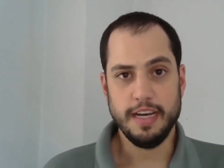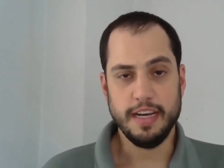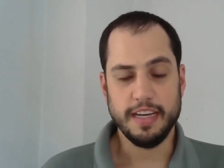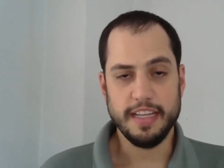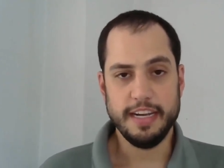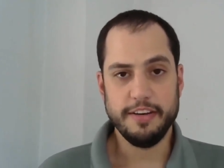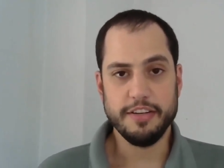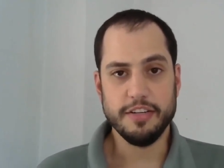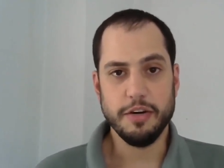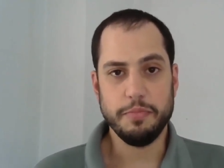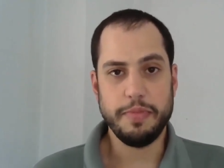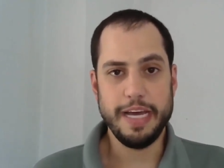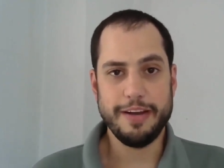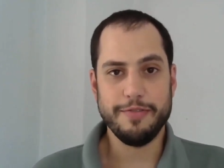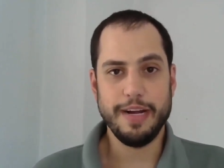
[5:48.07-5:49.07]
Uh, get out your
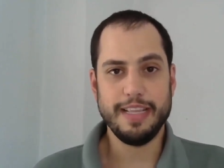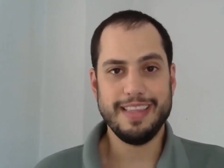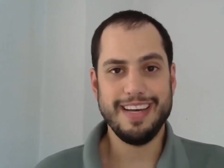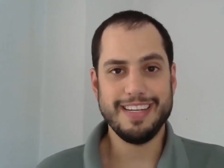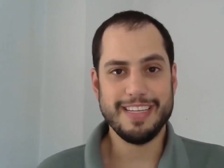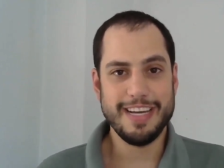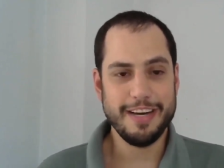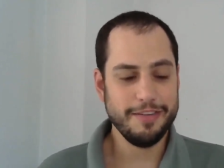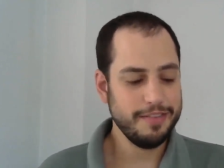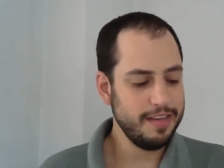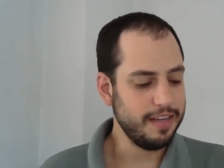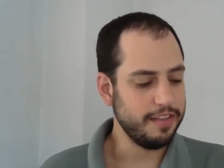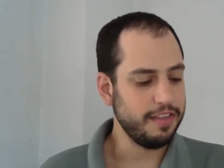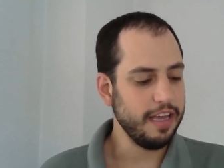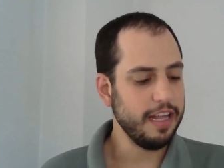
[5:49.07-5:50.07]
notepad, write that down.
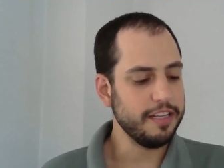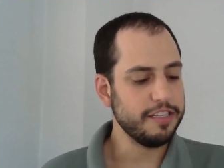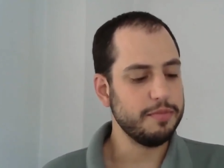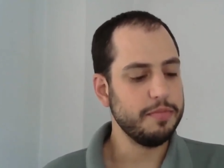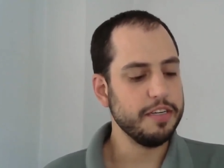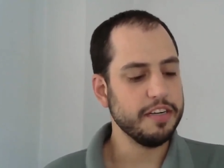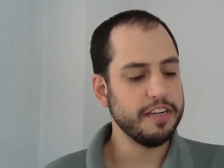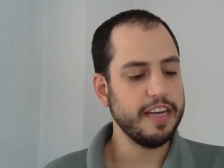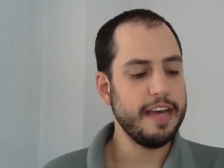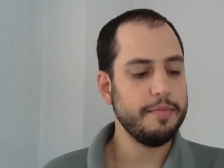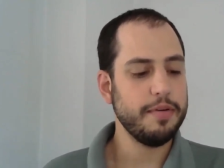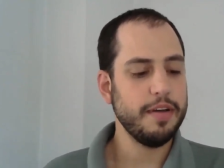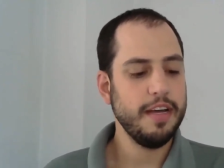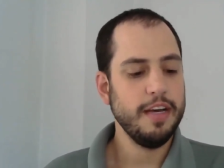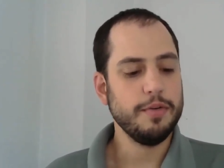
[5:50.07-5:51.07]
A theology beer
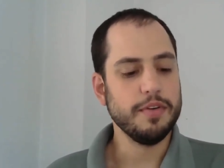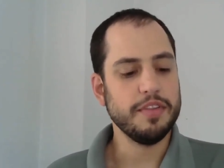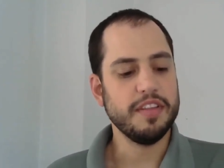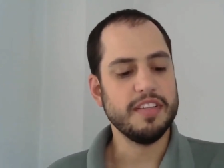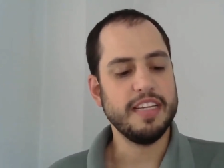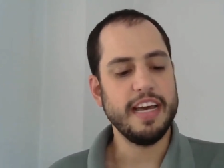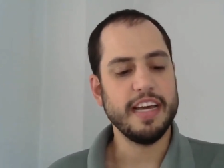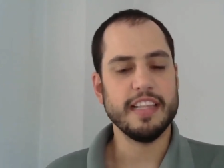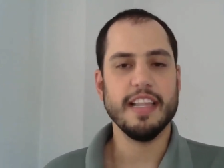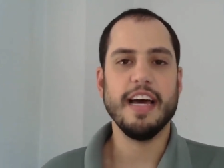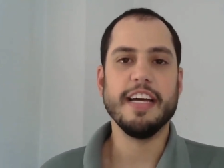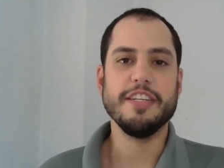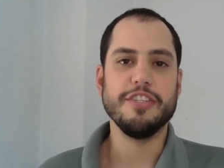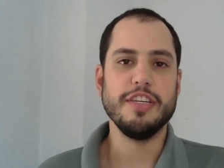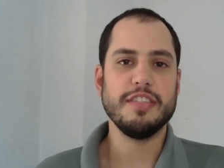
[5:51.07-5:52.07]
camp with the
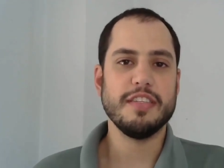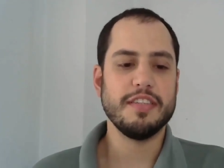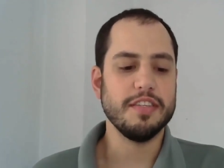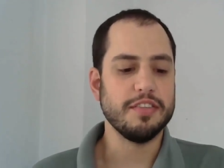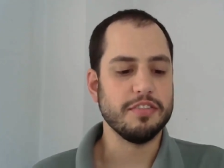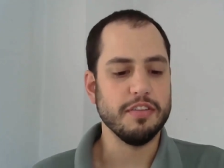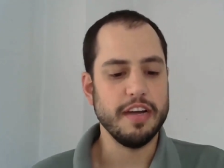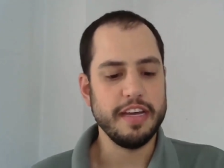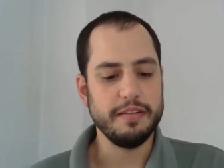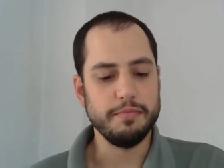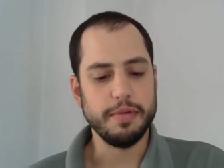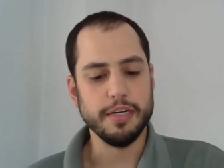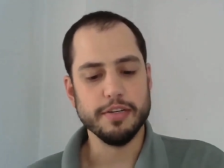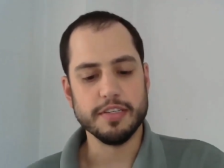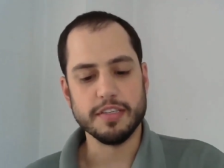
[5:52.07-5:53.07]
tagline Jesus is great,
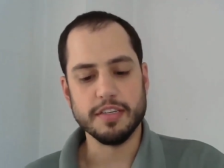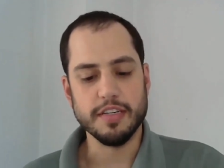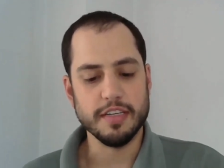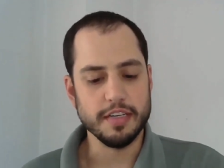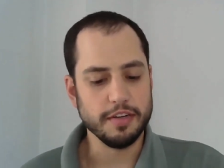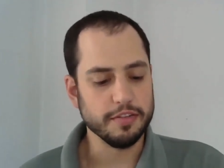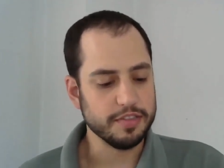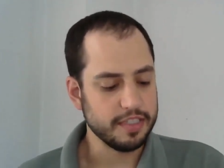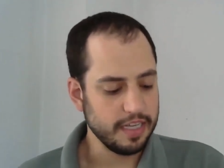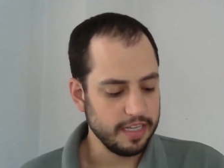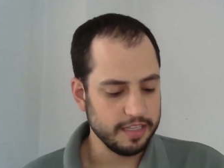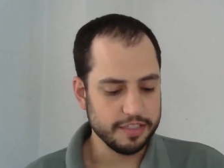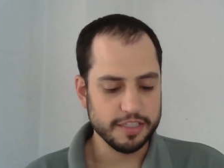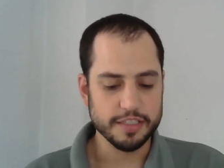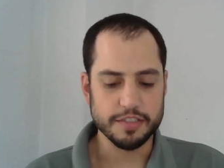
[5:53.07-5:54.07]
beer is good, and
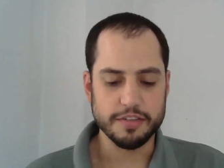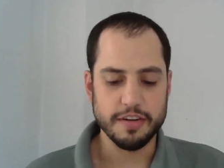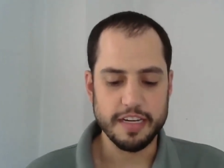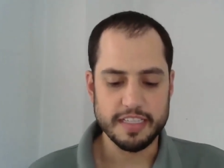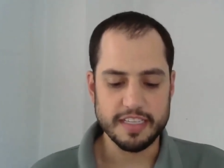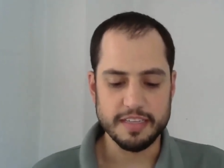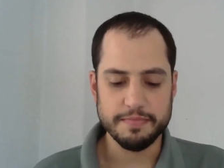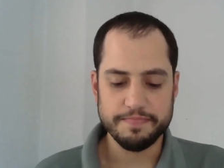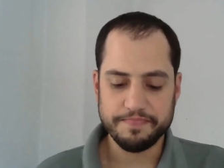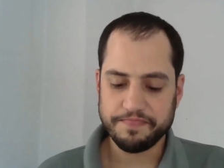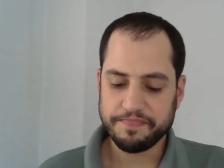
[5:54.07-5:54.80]
Christology is crazy.